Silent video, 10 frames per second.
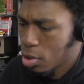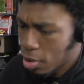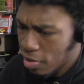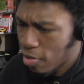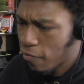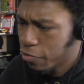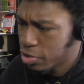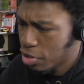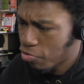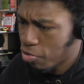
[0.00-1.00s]

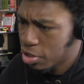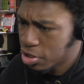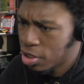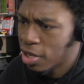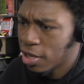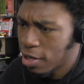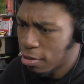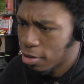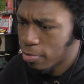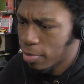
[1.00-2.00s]
Self-regeneration and
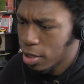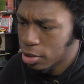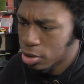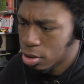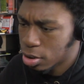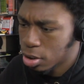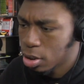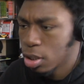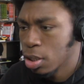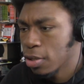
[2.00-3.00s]
healing magic.
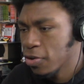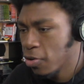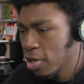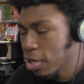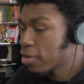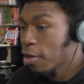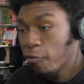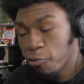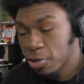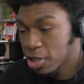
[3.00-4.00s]
So he can
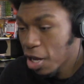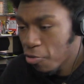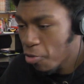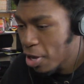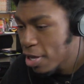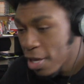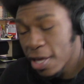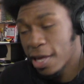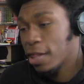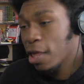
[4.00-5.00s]
self-regenerate, he
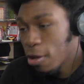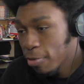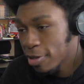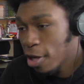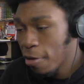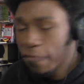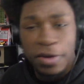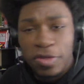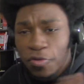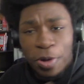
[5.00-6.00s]
can heal himself,
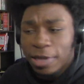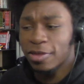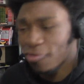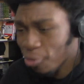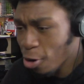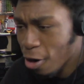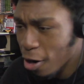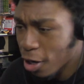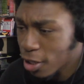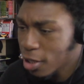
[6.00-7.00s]
he's already
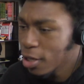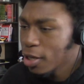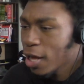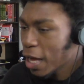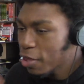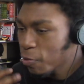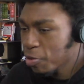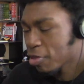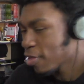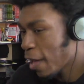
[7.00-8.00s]
strong. How are you
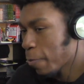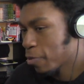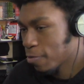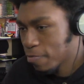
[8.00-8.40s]
supposed to stop him?